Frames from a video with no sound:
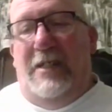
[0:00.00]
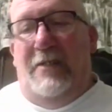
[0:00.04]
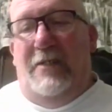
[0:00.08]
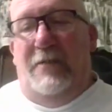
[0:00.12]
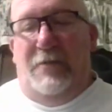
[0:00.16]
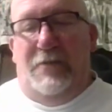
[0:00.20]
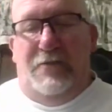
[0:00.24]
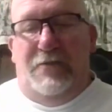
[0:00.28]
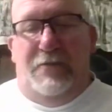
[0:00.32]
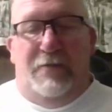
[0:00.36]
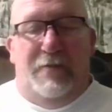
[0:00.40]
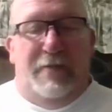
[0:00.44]
I will
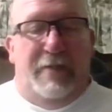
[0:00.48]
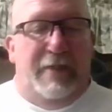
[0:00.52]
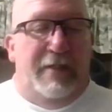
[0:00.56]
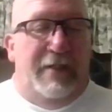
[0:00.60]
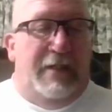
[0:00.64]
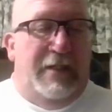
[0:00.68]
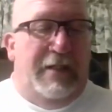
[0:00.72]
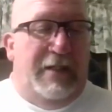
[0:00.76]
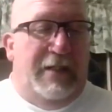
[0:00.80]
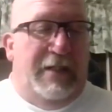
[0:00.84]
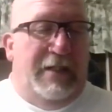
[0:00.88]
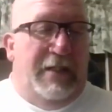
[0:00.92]
tour.
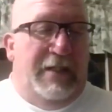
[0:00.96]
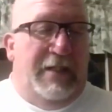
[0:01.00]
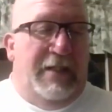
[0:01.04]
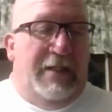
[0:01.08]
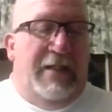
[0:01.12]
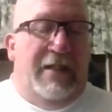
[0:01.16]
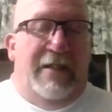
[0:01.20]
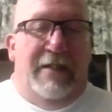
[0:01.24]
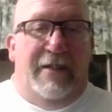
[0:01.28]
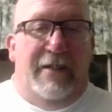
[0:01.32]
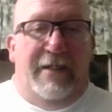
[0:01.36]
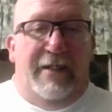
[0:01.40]

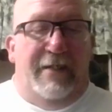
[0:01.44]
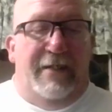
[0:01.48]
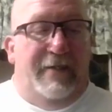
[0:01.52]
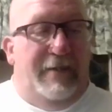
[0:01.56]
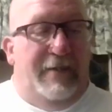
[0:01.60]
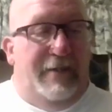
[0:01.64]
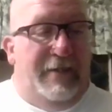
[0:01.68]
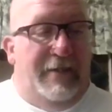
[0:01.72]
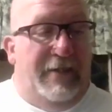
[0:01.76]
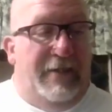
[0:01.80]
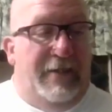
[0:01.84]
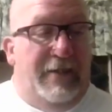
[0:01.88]
All right.
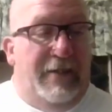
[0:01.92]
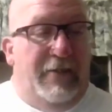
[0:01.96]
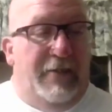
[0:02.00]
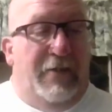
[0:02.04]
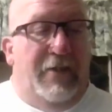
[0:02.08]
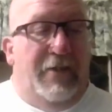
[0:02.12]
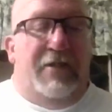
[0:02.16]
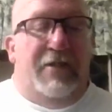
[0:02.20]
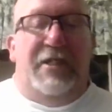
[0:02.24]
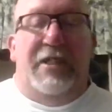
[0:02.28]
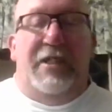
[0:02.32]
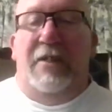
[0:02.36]

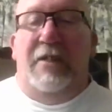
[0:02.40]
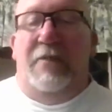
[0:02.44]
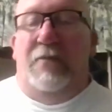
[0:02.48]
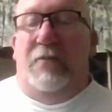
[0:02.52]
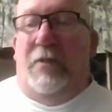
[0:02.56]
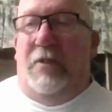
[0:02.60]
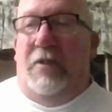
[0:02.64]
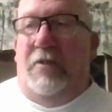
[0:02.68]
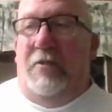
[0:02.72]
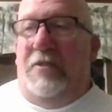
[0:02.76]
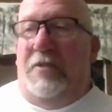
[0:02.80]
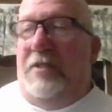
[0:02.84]
Where's
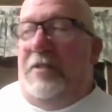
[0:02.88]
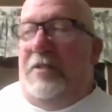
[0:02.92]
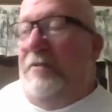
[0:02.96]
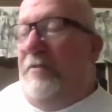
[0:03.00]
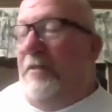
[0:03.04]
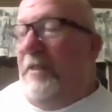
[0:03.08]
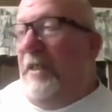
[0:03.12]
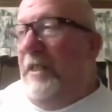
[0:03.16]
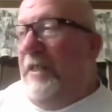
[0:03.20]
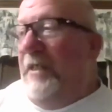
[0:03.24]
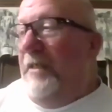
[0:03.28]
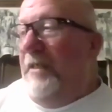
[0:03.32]
Steve
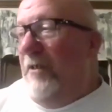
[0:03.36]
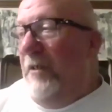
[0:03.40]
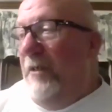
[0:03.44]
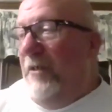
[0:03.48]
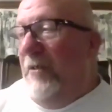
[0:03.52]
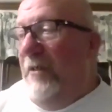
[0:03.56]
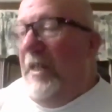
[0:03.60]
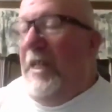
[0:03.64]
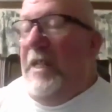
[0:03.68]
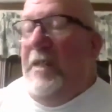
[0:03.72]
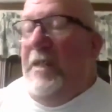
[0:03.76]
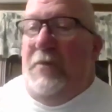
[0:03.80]
Rhodes? I
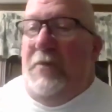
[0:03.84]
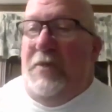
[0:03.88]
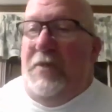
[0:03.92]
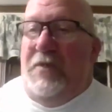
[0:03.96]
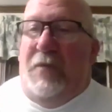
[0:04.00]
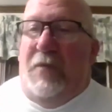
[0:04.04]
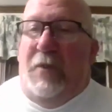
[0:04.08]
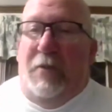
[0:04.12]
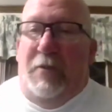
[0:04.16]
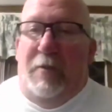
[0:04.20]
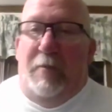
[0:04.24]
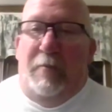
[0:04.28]
have
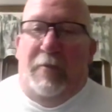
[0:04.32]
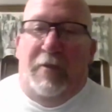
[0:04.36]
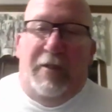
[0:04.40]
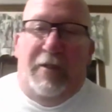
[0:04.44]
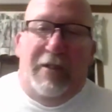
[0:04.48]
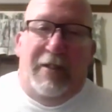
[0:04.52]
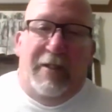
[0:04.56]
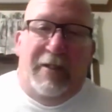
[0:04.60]
his phone